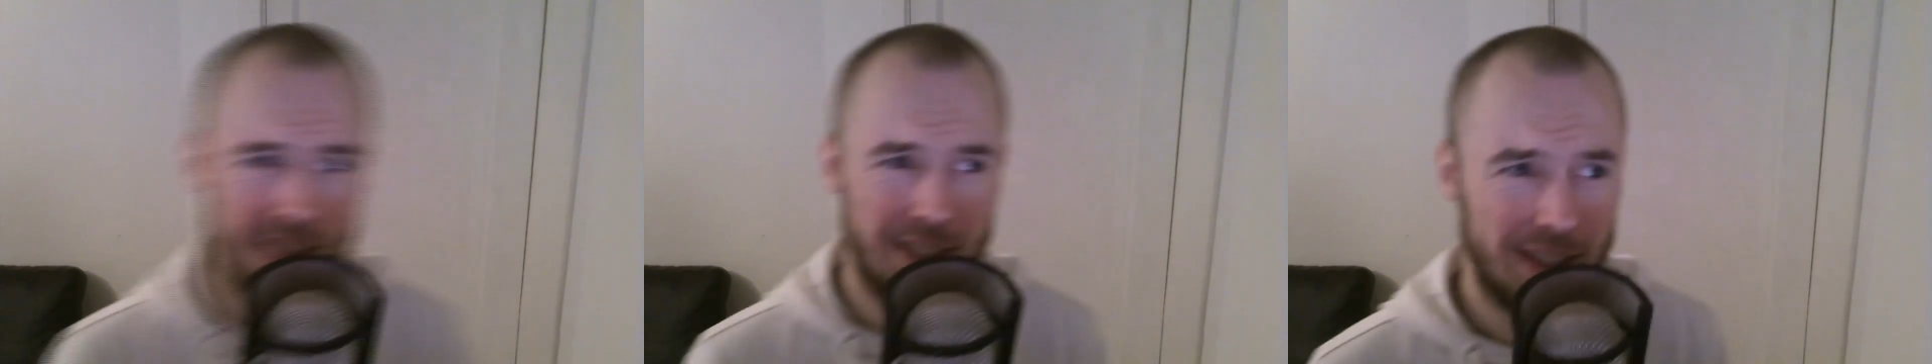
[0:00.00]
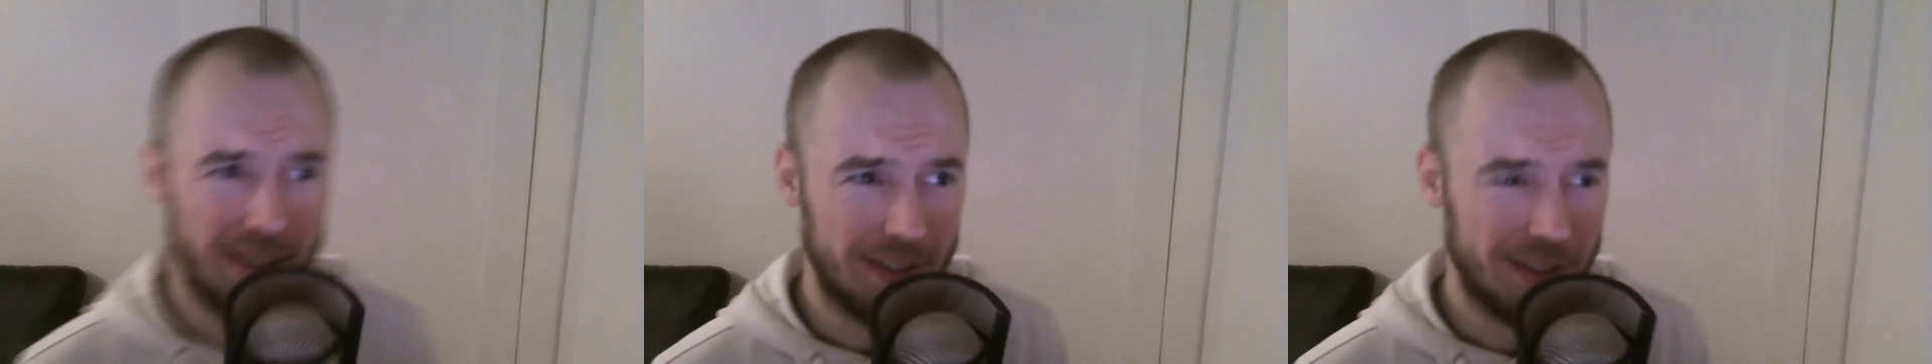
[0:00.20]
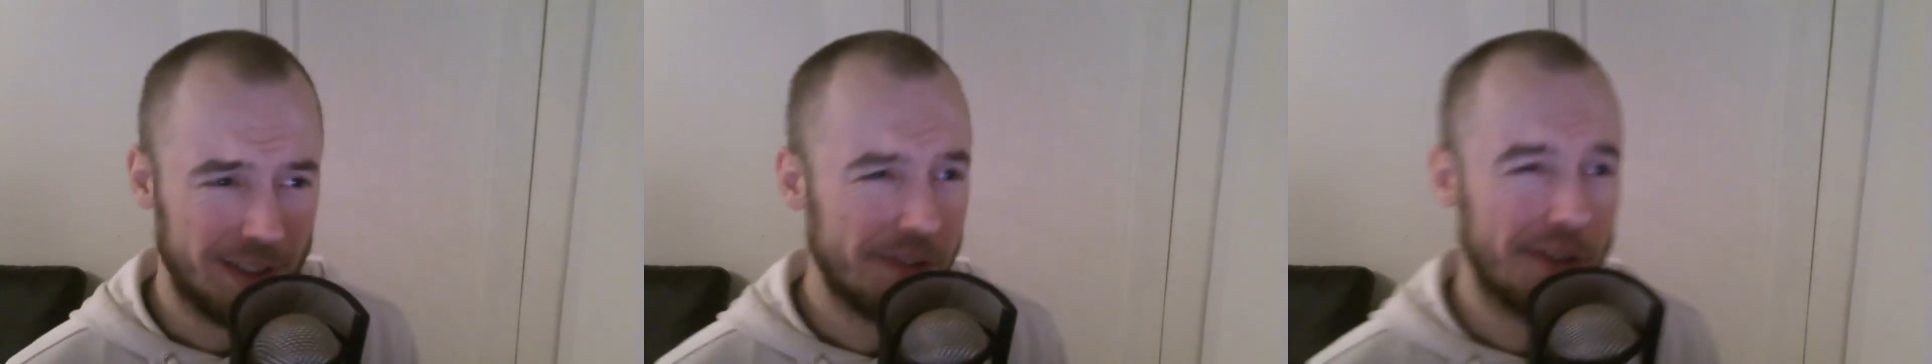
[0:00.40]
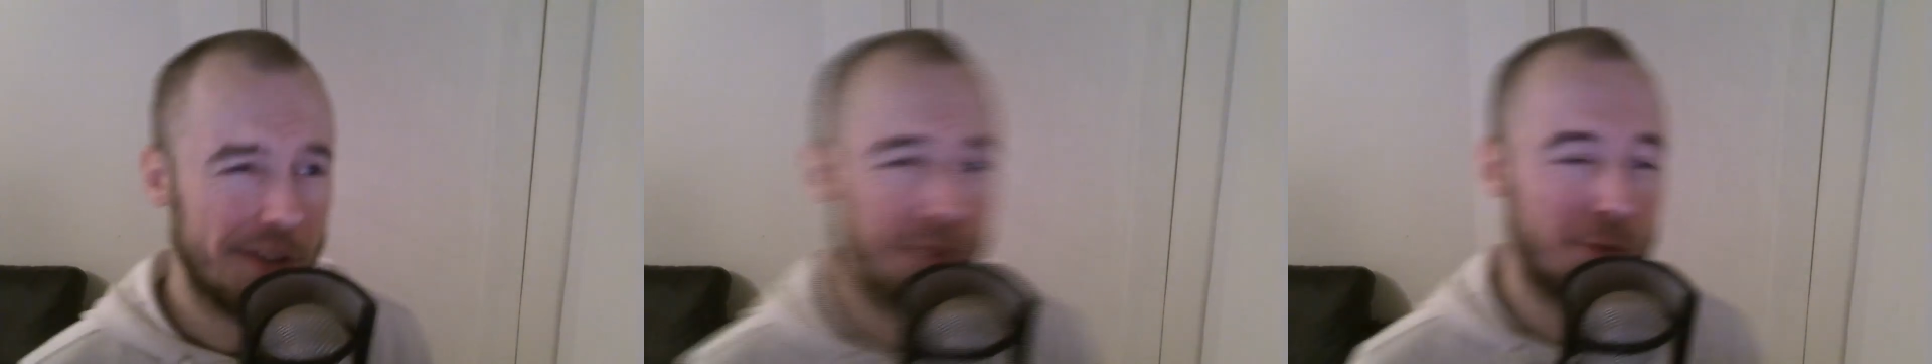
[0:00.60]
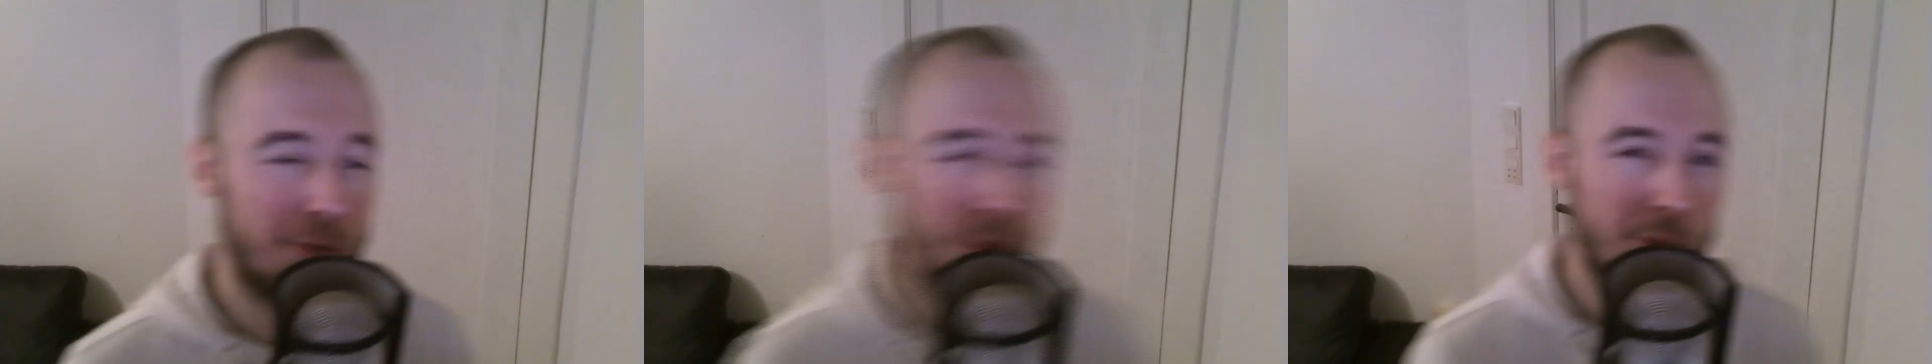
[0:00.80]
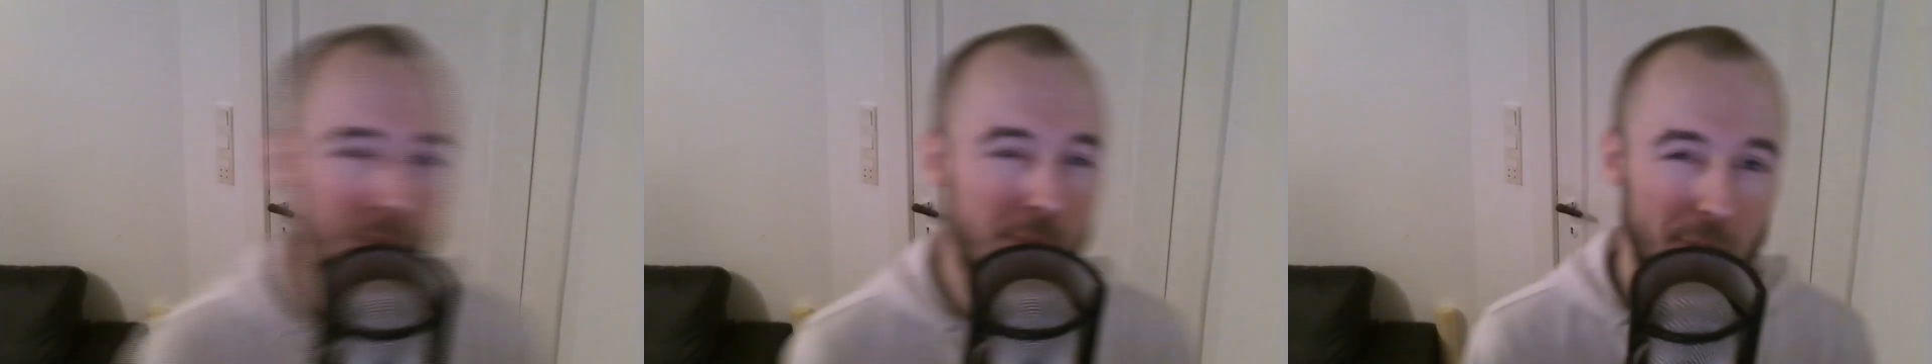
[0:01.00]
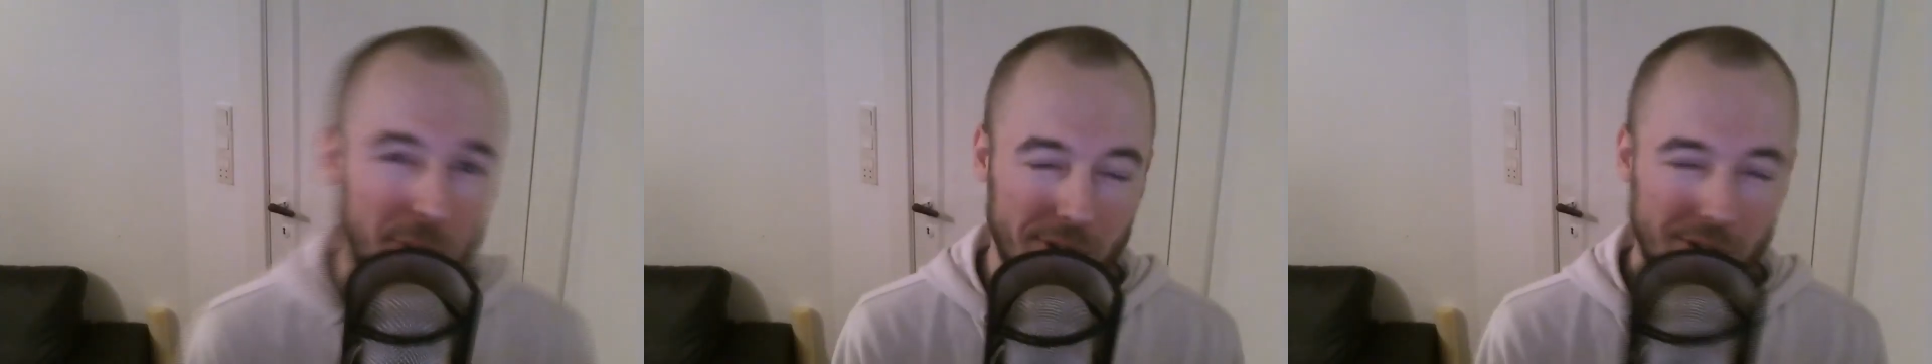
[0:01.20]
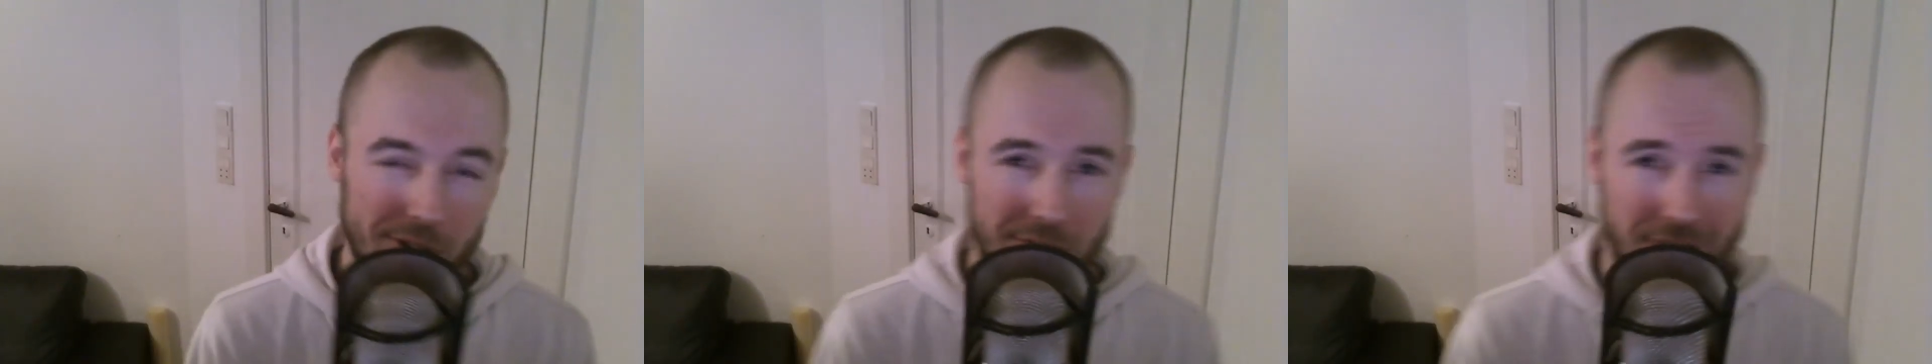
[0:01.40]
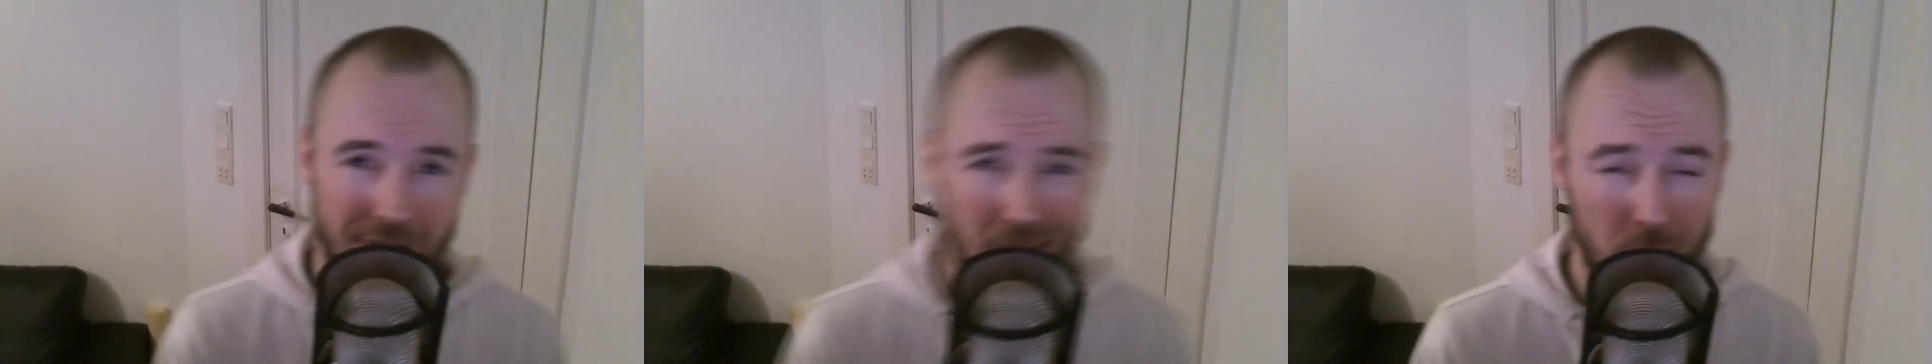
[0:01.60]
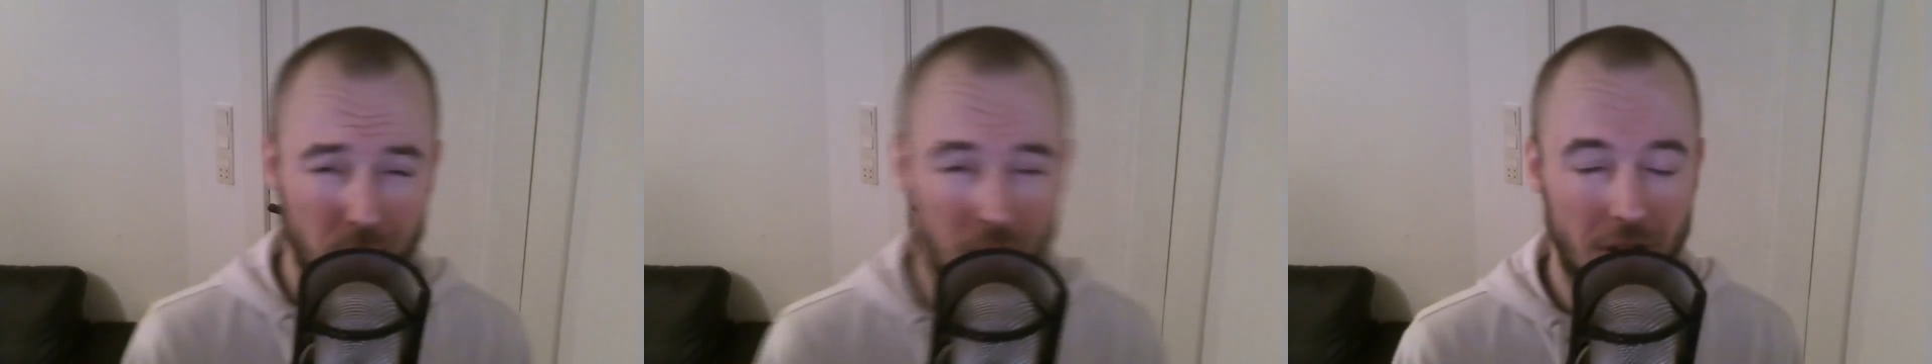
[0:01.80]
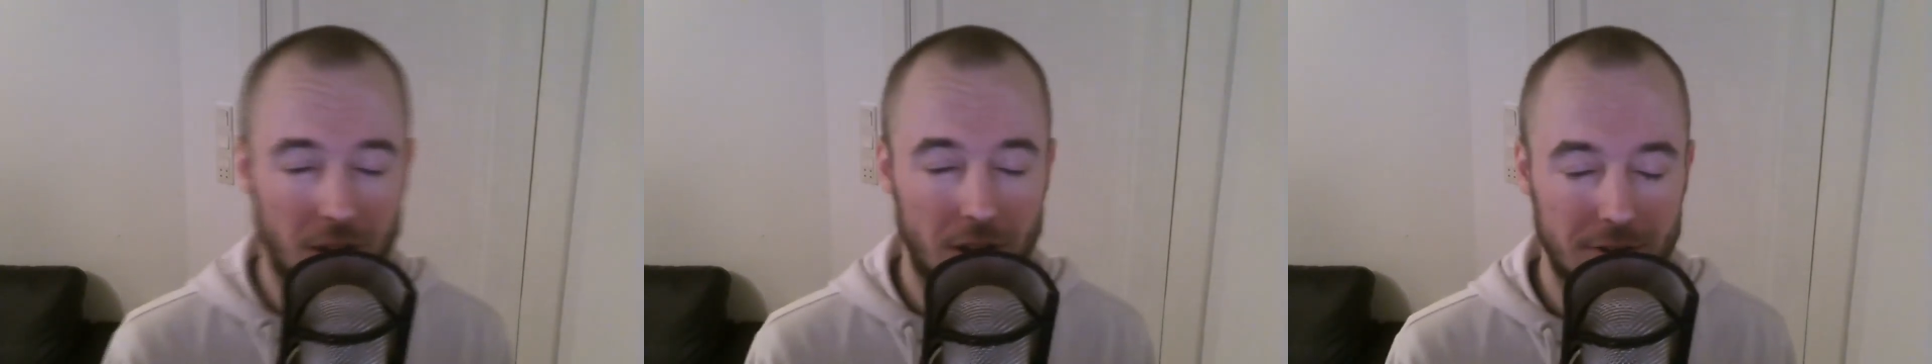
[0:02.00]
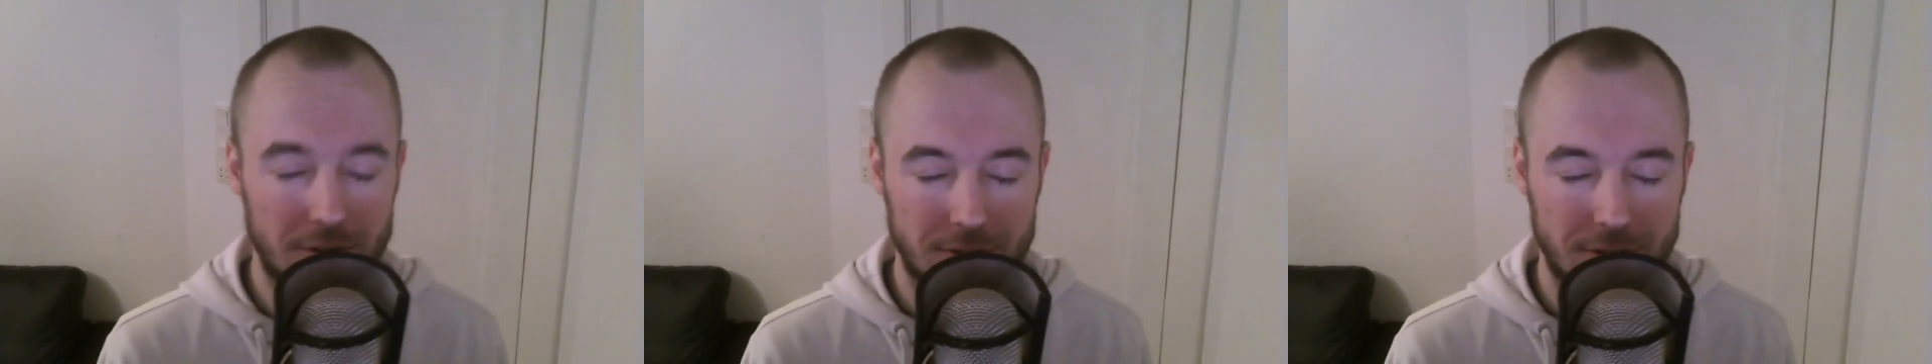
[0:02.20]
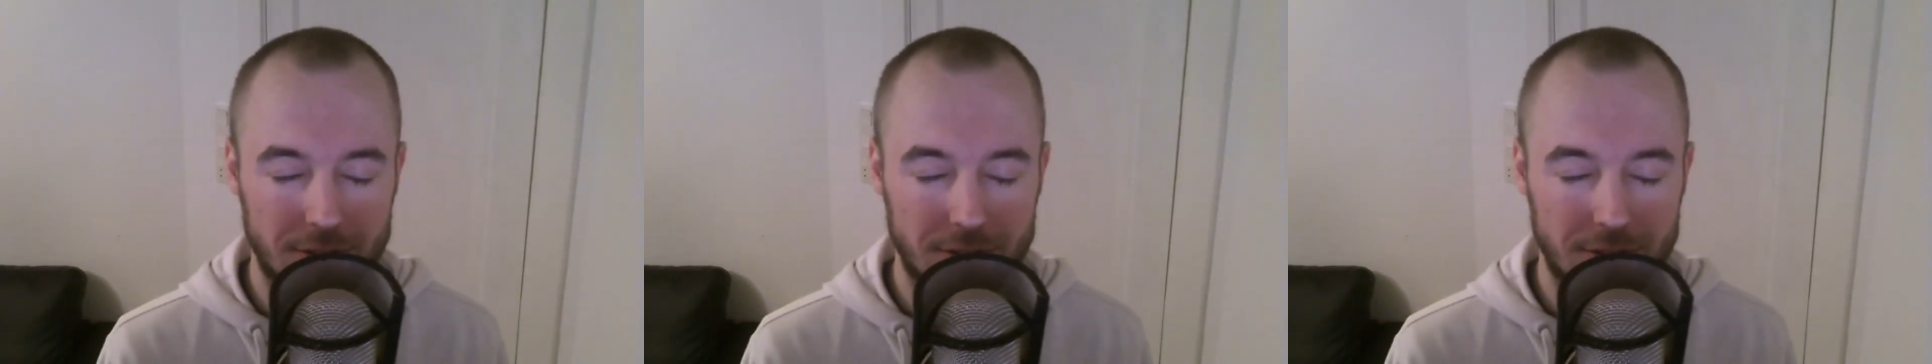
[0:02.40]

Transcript: These are a few points that I would love